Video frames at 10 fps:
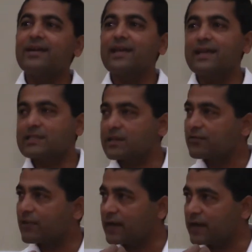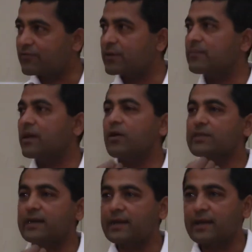taste of honey on
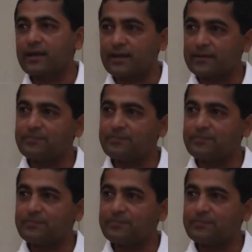the tongue.